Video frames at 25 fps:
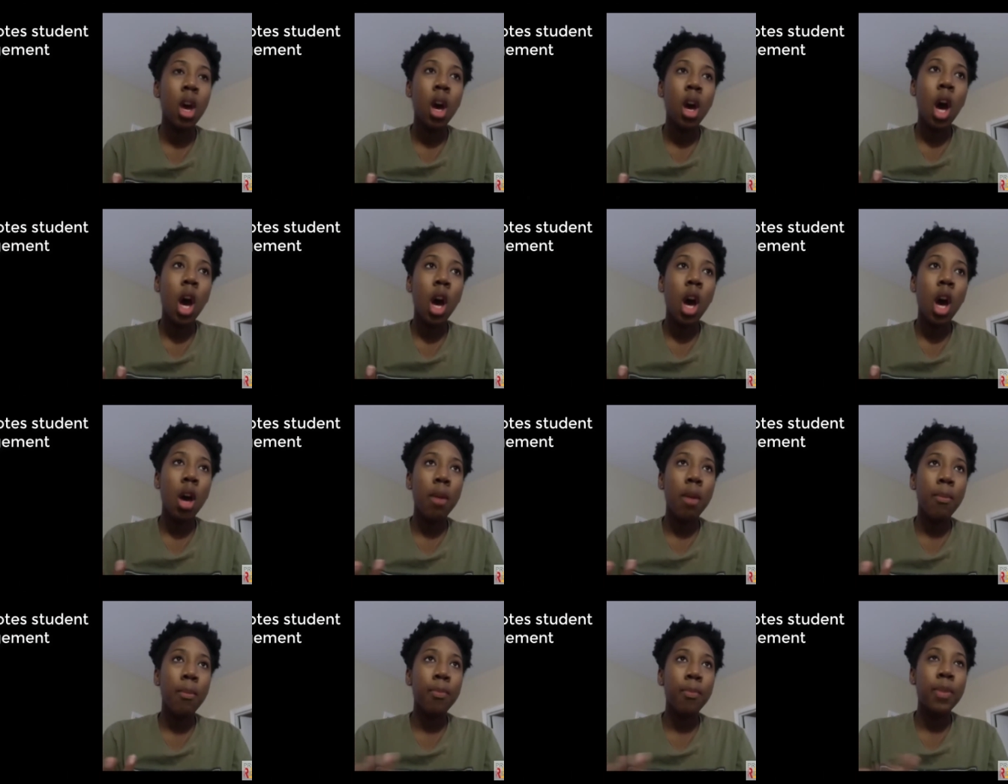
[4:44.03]

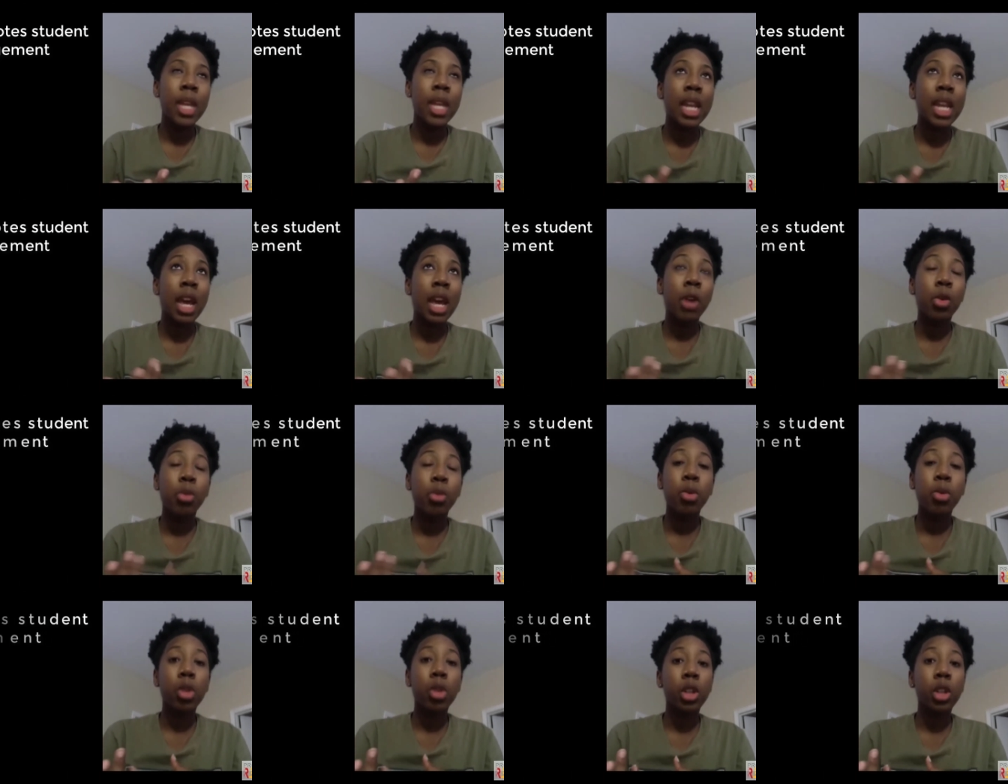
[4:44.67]
An
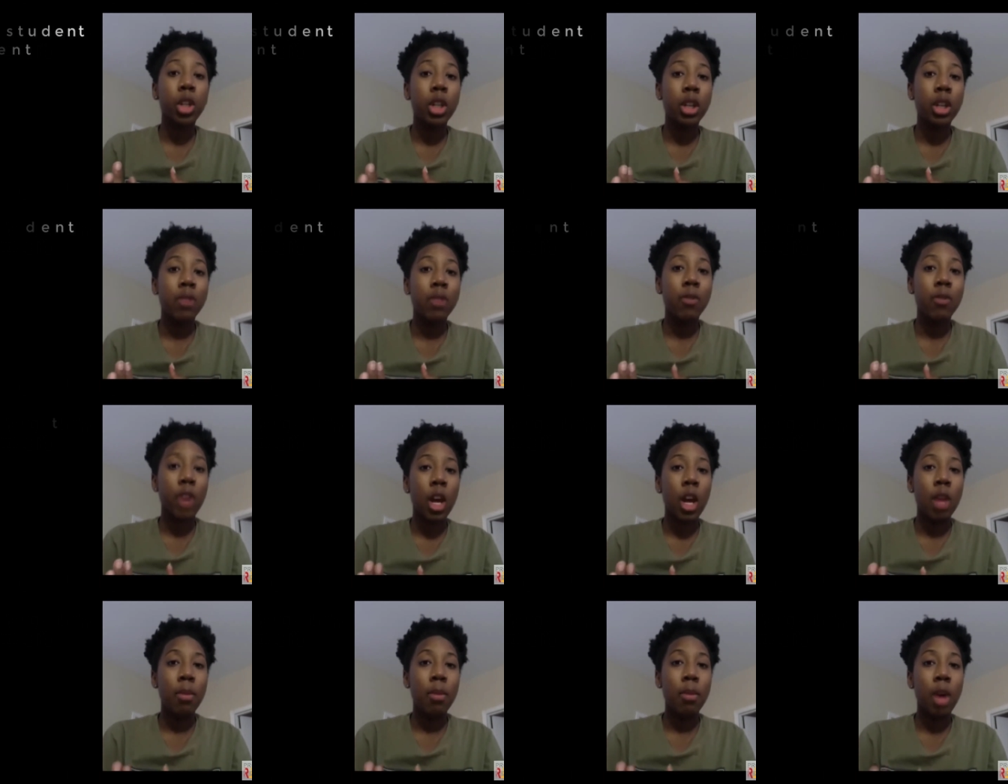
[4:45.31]
equitable learning
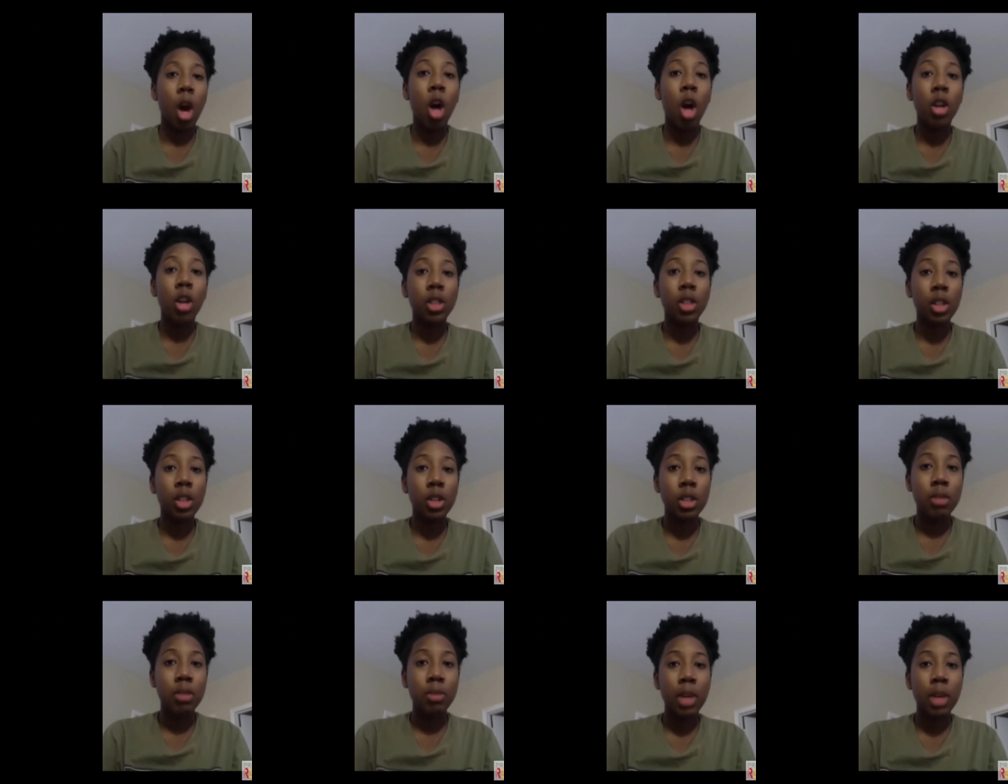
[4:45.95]
environment also,
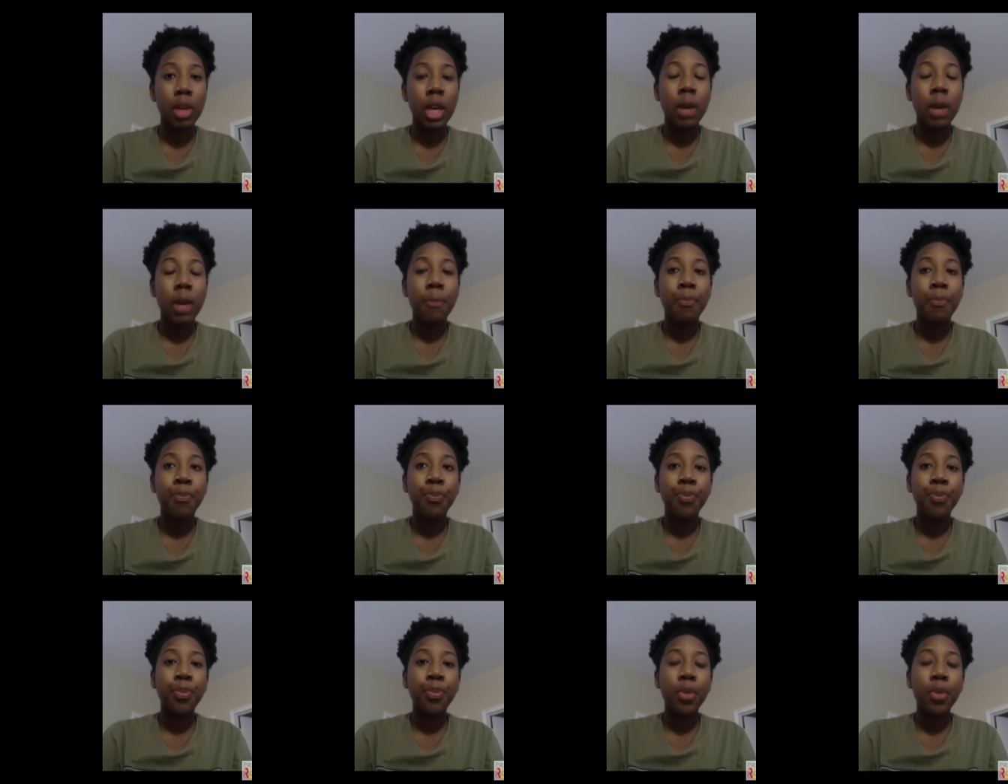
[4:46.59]
to me,
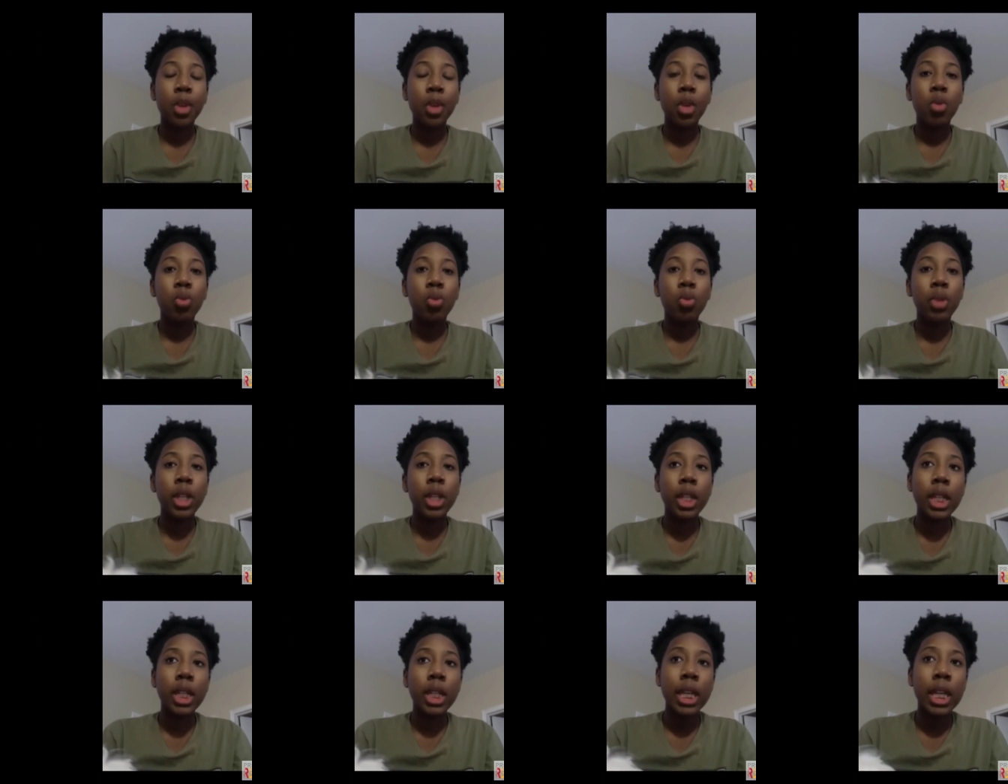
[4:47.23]

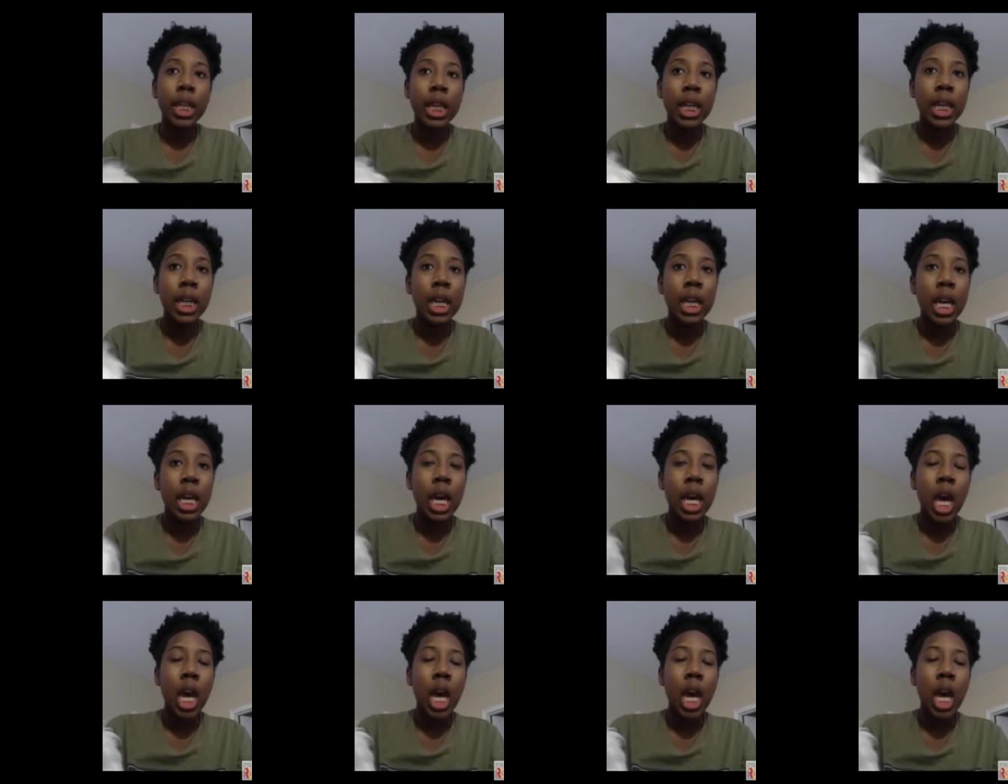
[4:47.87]
really